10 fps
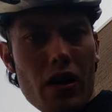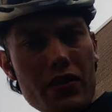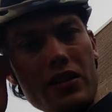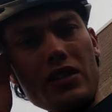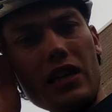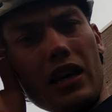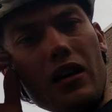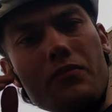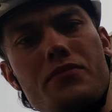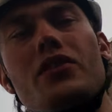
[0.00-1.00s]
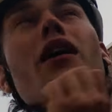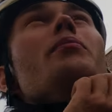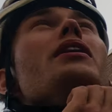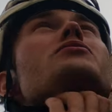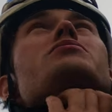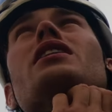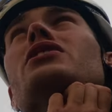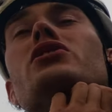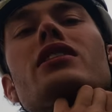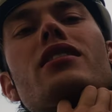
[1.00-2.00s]
Currently sitting outside the petrol
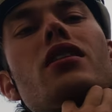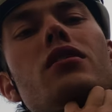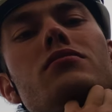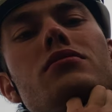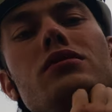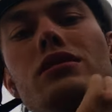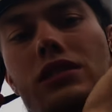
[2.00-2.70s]
station in Colne.